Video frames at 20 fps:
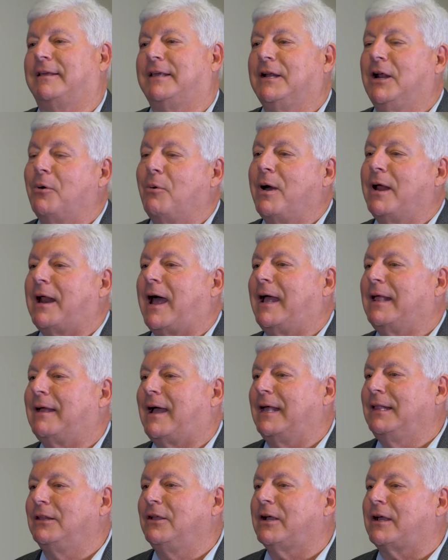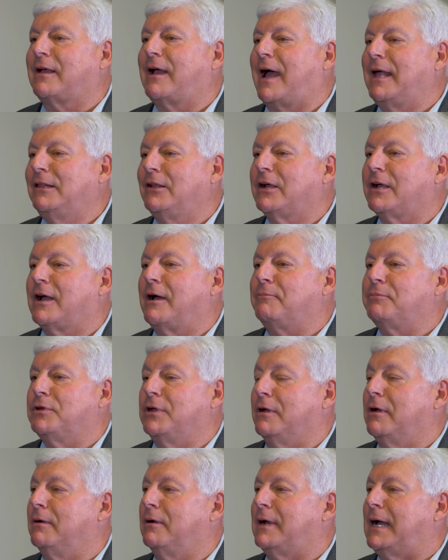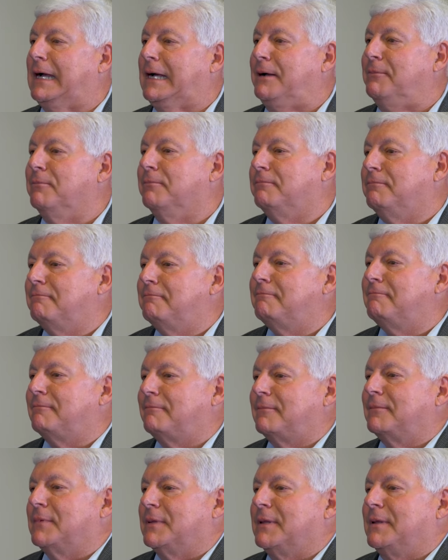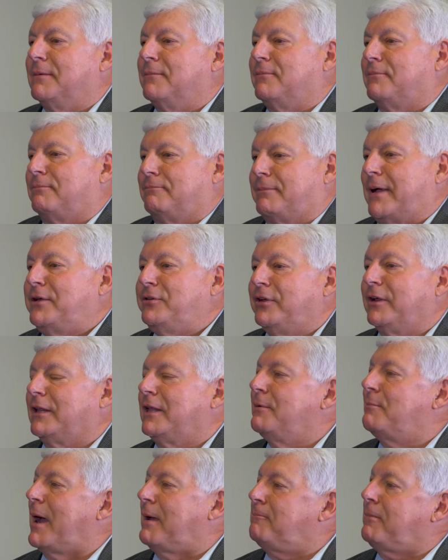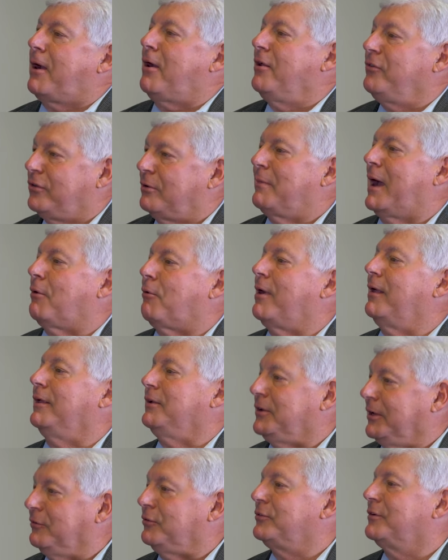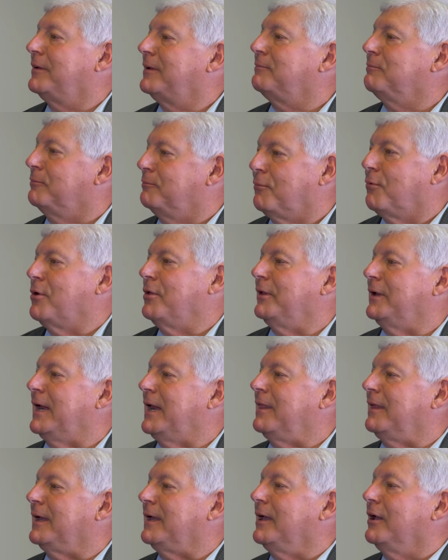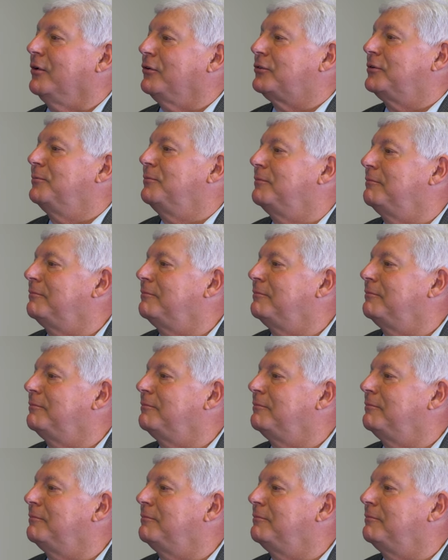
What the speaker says: You know what? I look up to basically my parents and my relatives more than anything else.